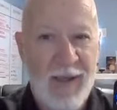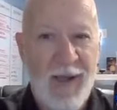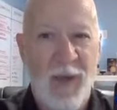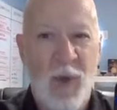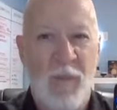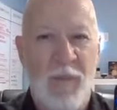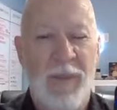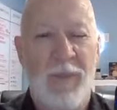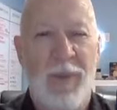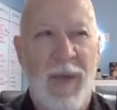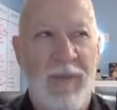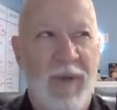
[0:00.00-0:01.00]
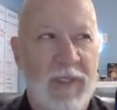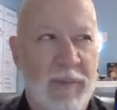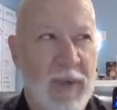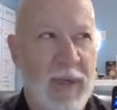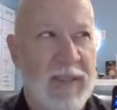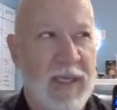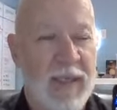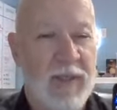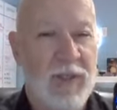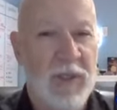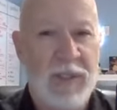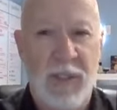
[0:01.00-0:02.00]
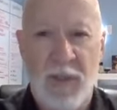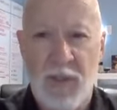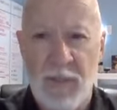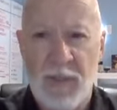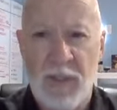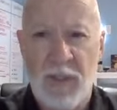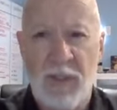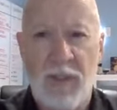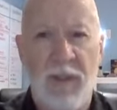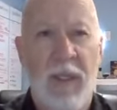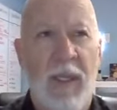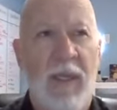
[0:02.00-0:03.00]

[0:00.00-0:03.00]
I know people have expressed interest in creamsicle.